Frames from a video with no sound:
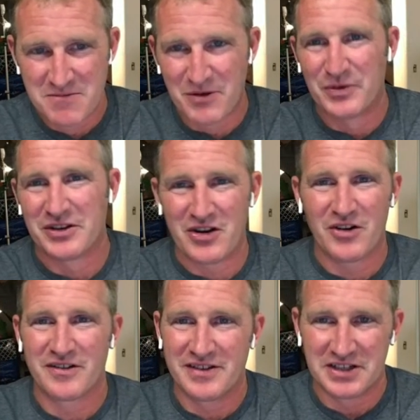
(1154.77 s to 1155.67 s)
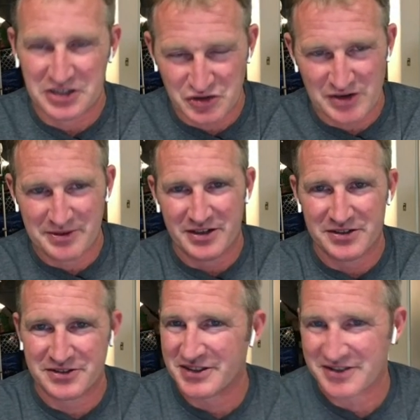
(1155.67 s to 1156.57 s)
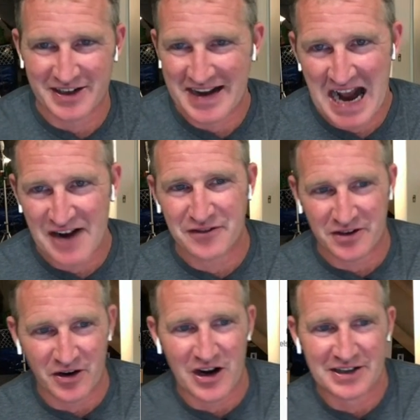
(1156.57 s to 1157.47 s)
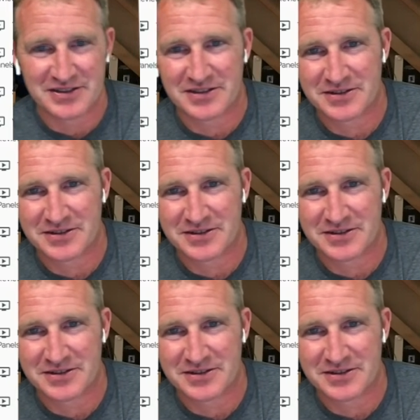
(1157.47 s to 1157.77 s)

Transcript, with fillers: but when you go to the distributors, it's like half the cost.